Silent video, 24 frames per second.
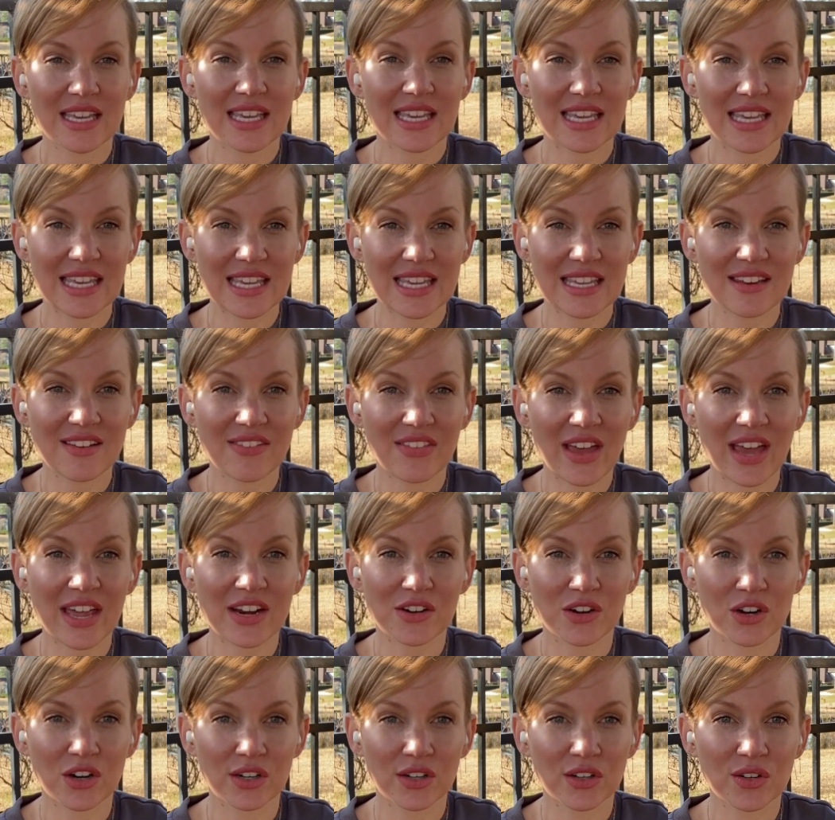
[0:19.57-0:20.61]
in that
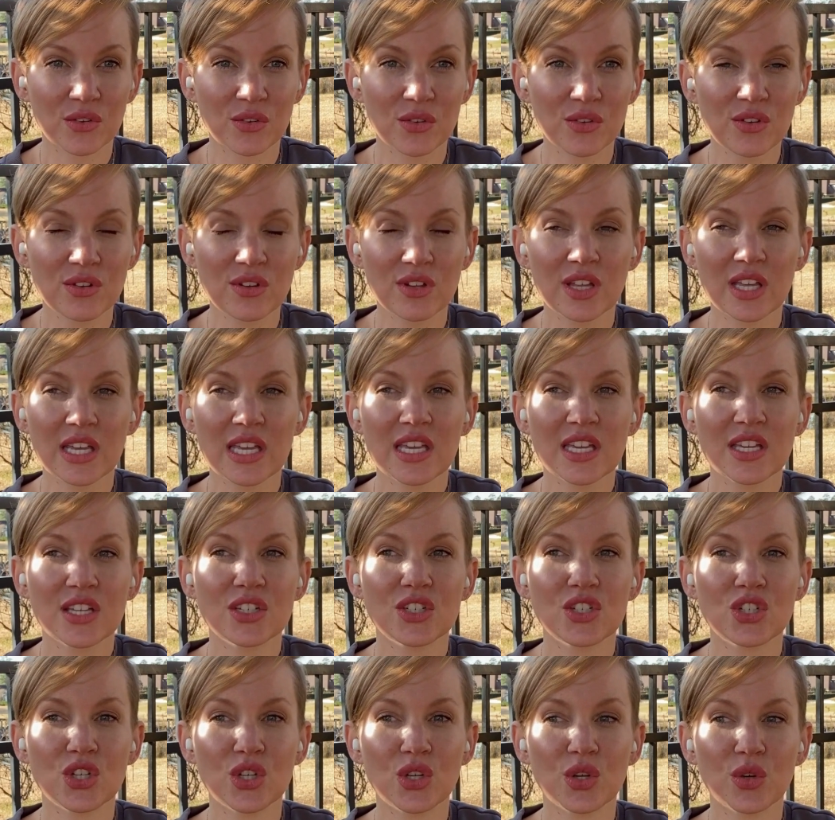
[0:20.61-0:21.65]
article
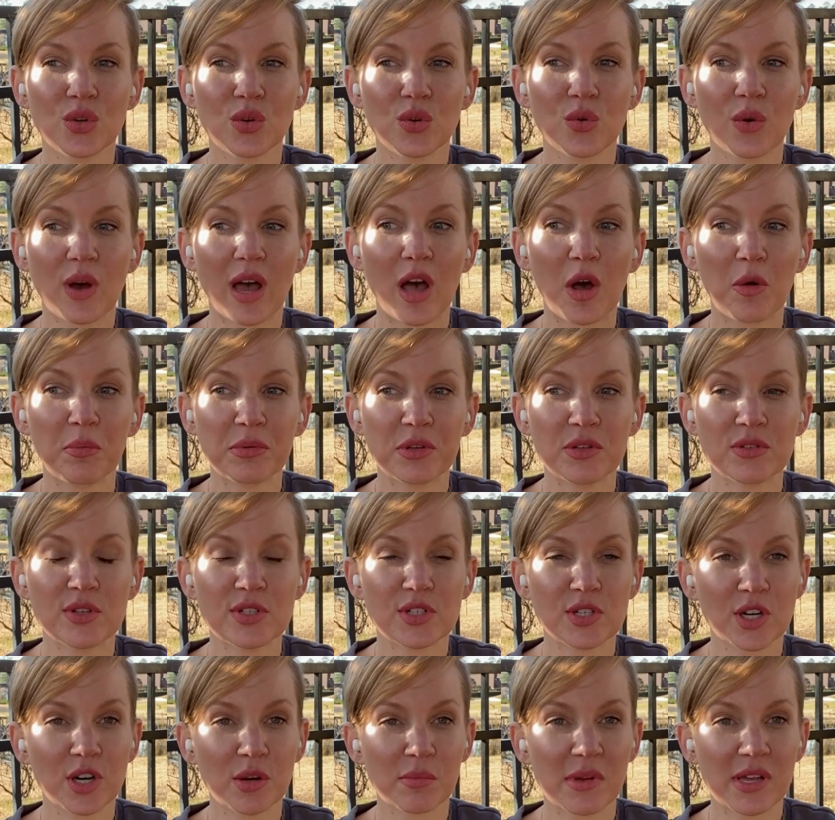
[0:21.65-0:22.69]
to help you
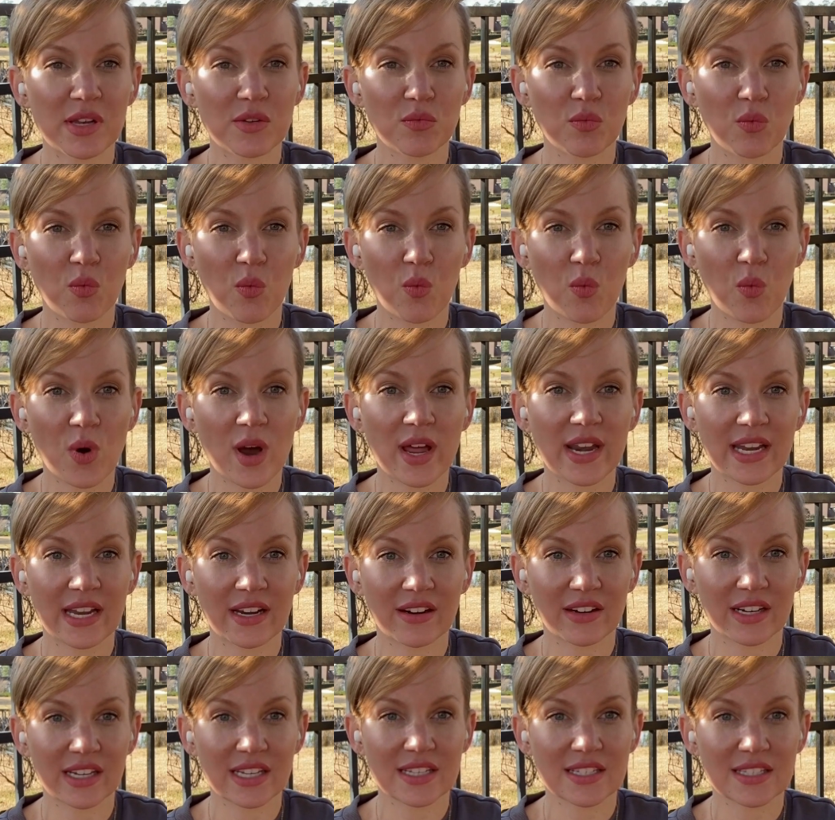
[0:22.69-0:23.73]
determine what
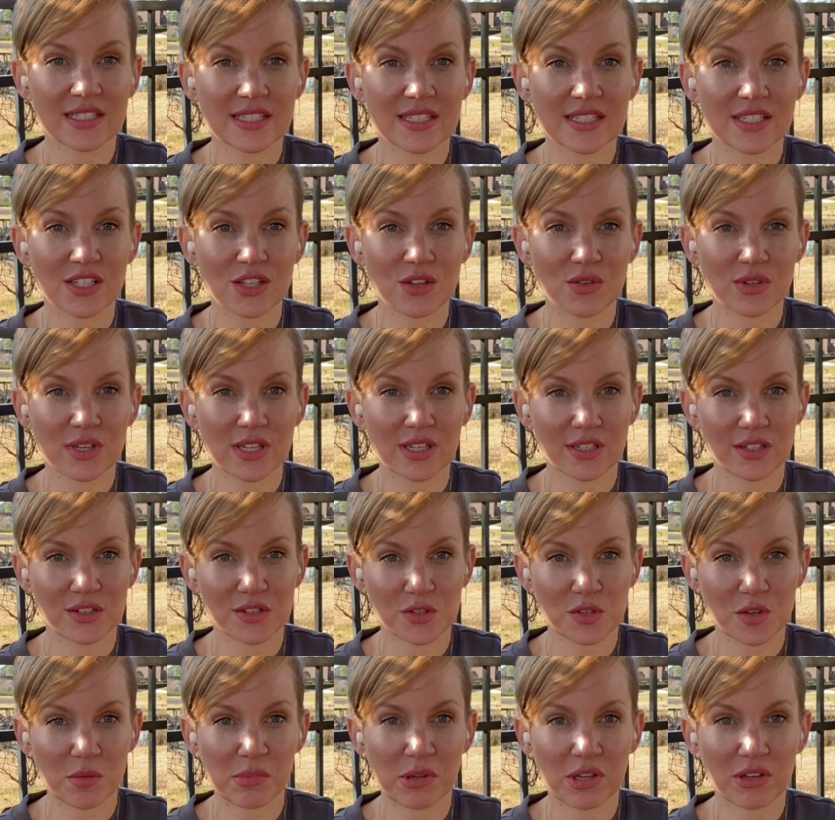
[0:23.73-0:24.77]
areas you can
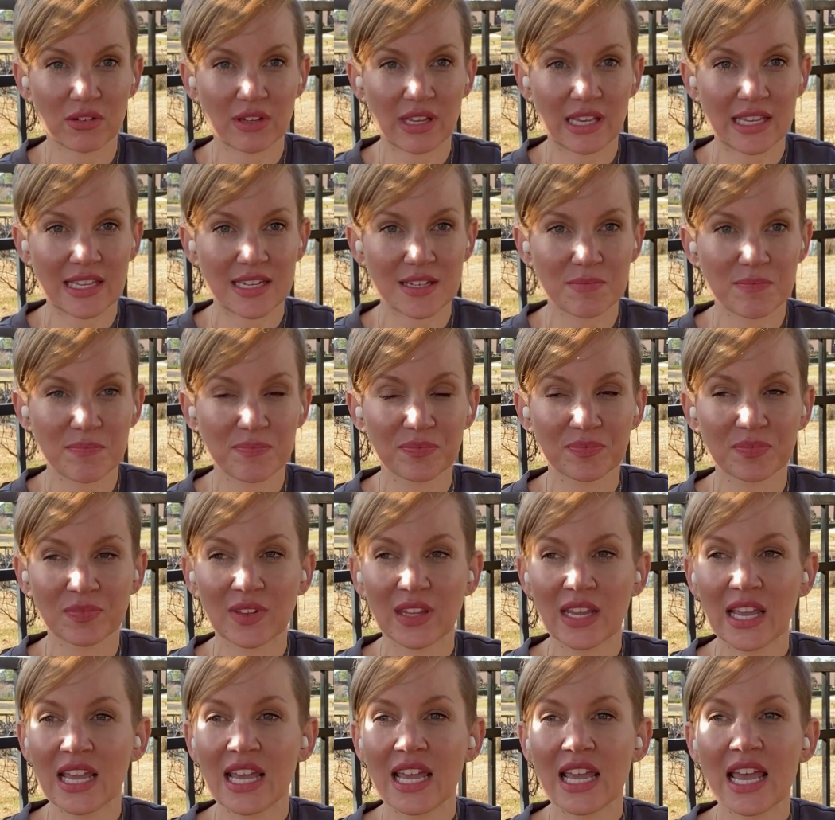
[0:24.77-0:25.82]
contribute in.
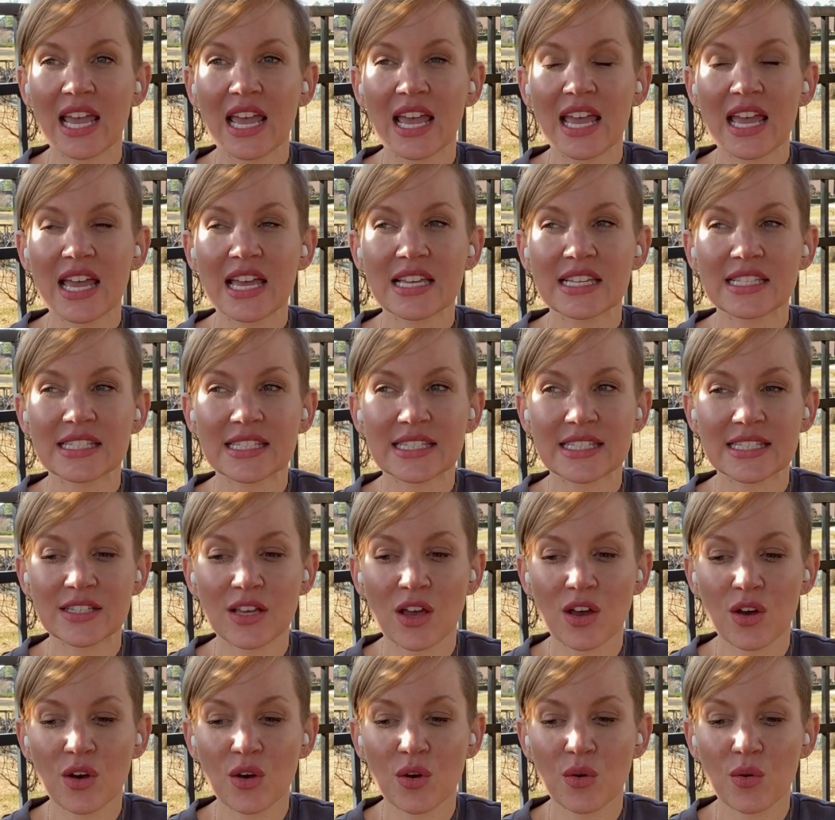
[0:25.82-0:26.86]

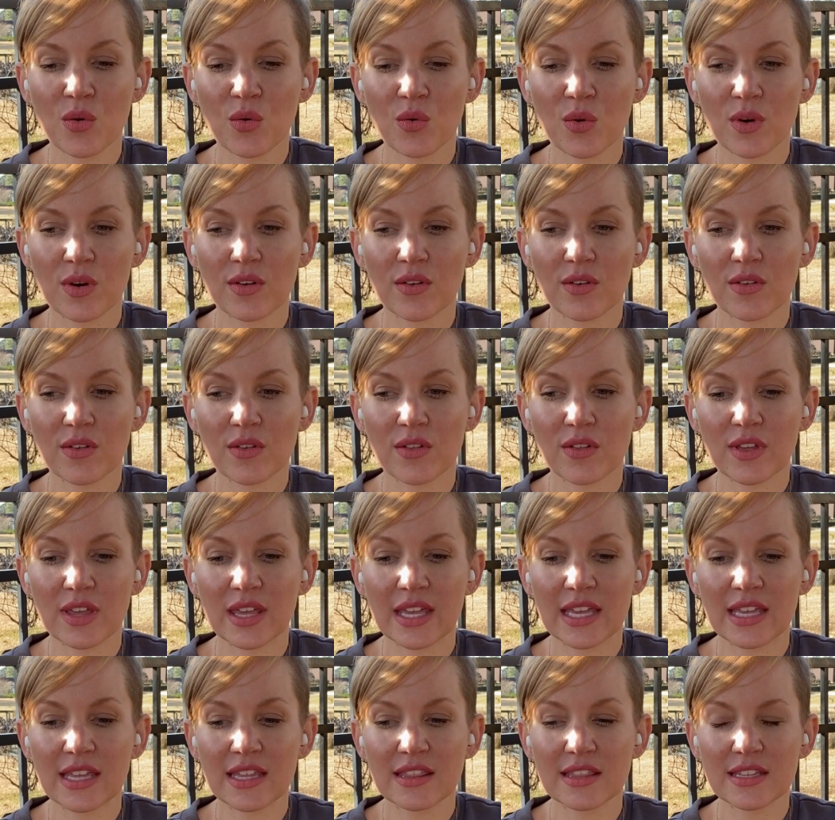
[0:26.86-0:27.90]
So
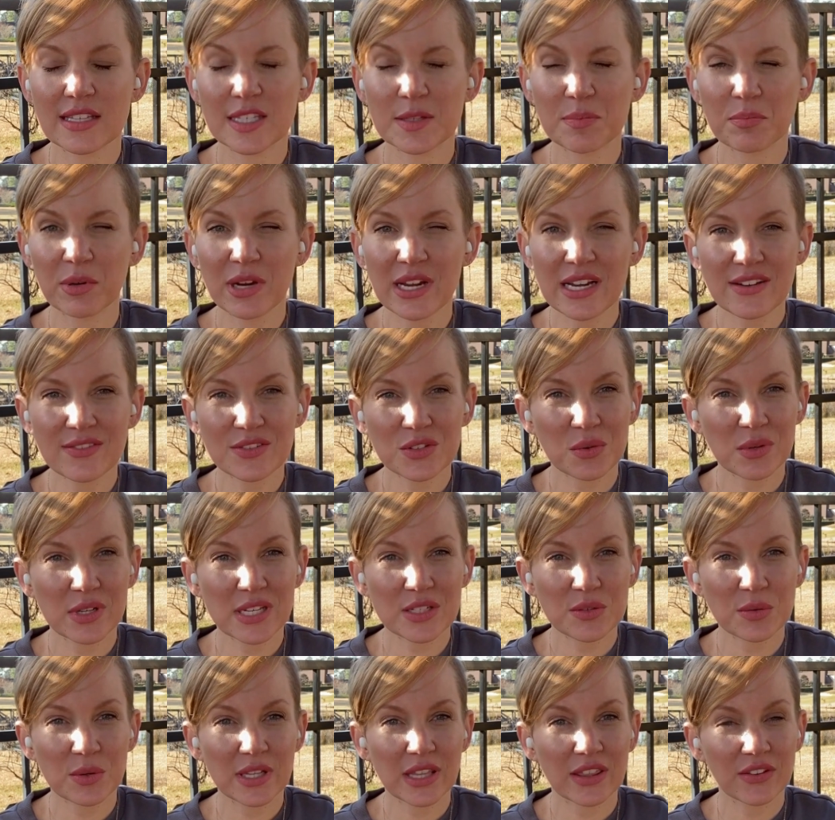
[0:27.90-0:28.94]
in the spring of
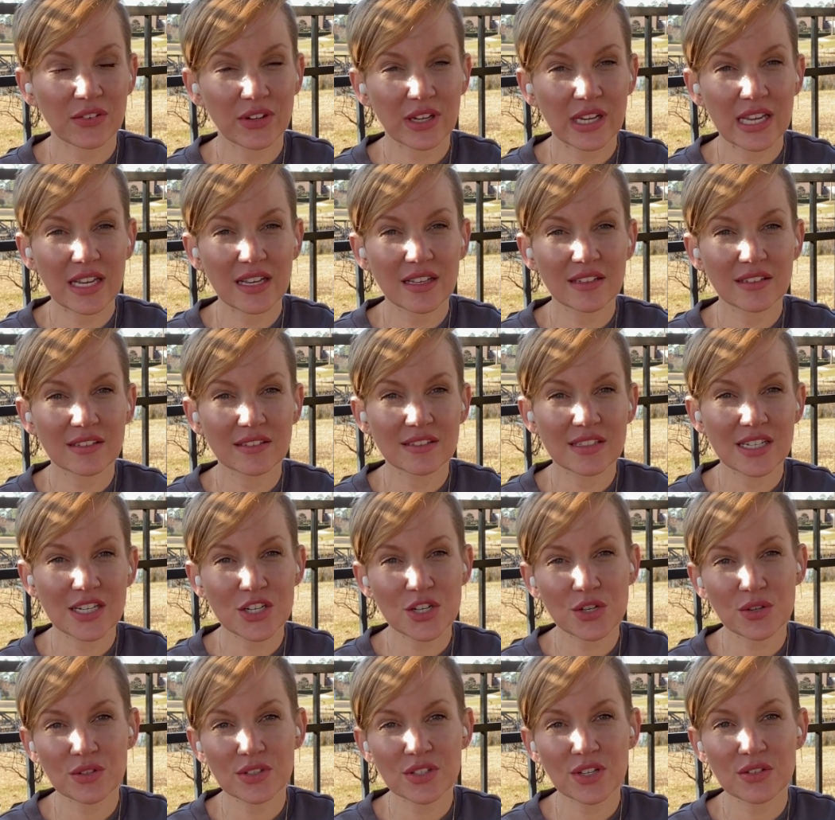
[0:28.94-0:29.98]
2023
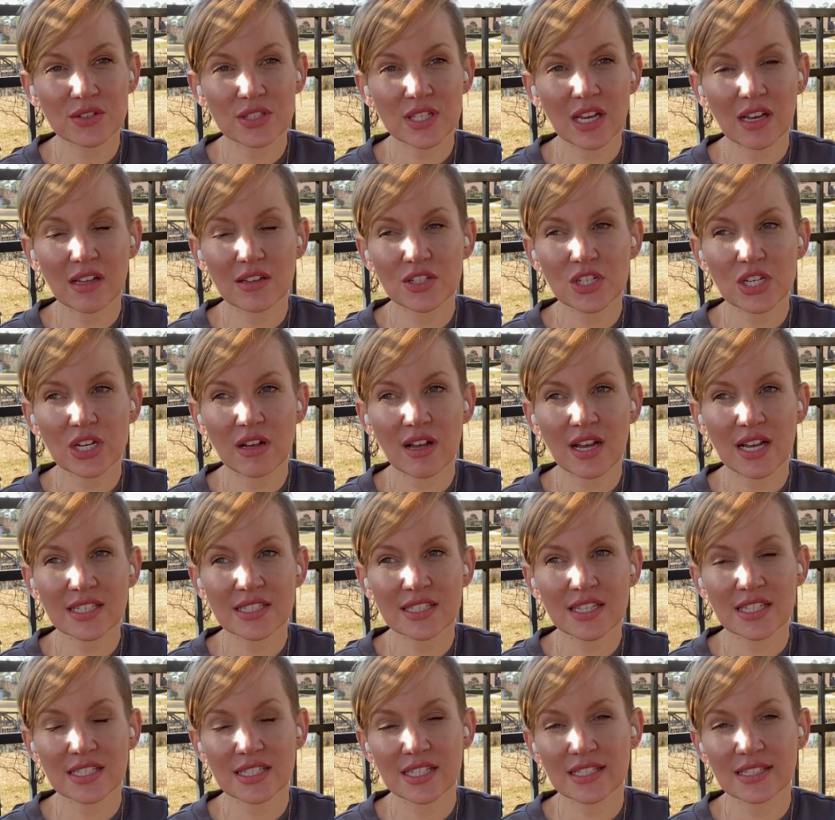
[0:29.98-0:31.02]
Digital Sociology class,
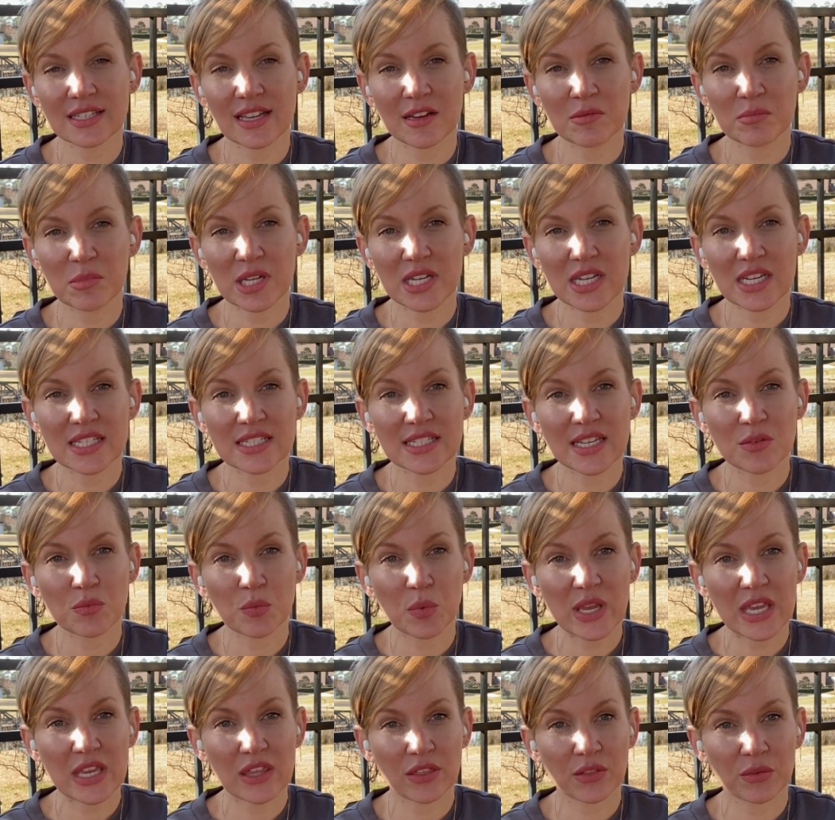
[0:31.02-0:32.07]
this assignment is in
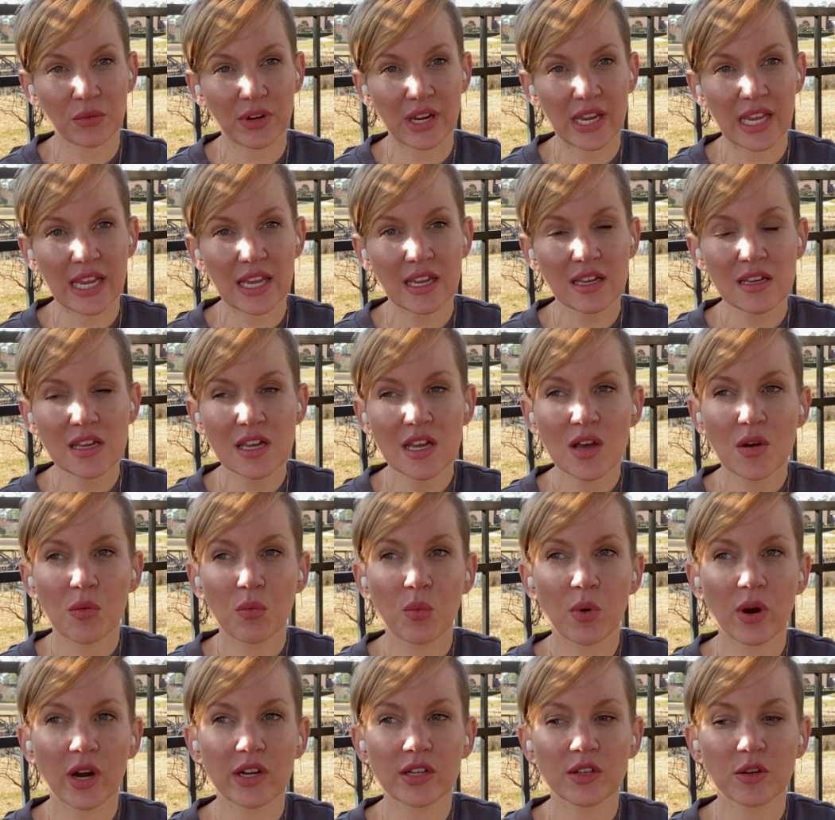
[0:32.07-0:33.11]
week 3,
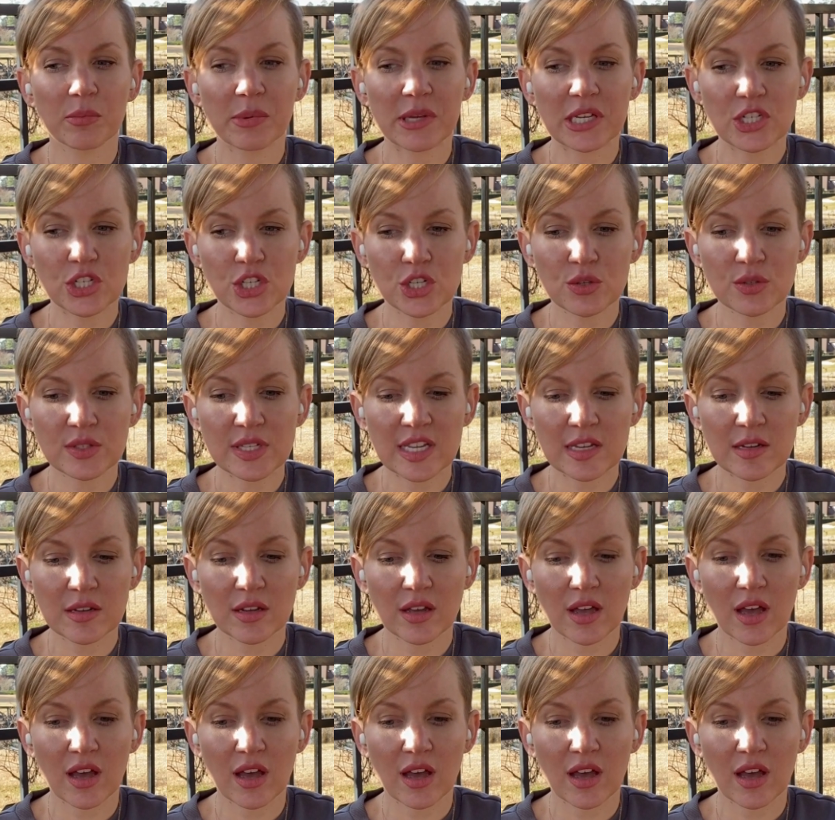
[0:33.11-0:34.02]
where you'll be choosing